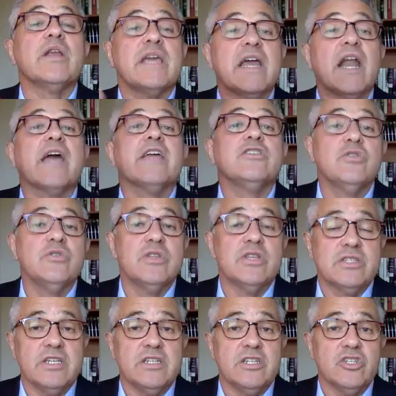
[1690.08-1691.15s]
I do
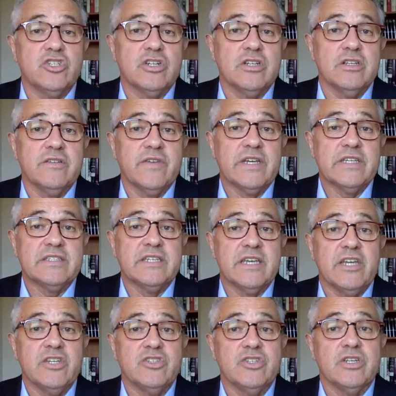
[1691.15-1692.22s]
this additional
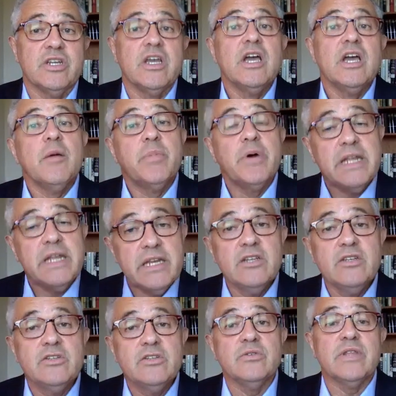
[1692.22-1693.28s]
investigation? But he
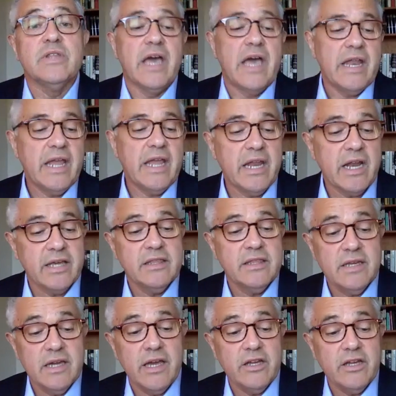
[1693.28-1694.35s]
didn't do that, and I
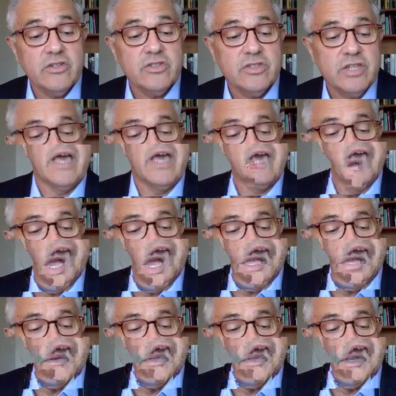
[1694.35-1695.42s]
think I understand why.
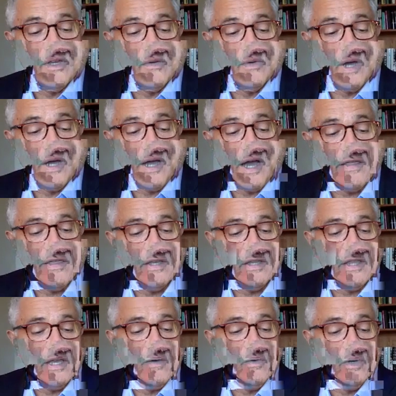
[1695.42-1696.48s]
I think
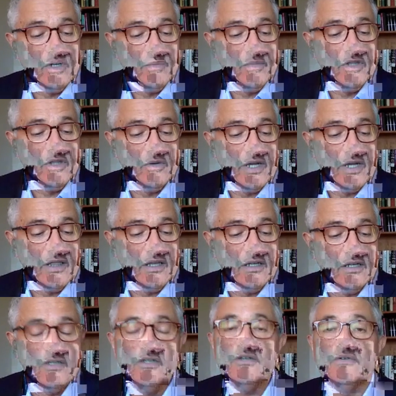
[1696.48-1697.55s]
that wouldn't have been the right thing to do.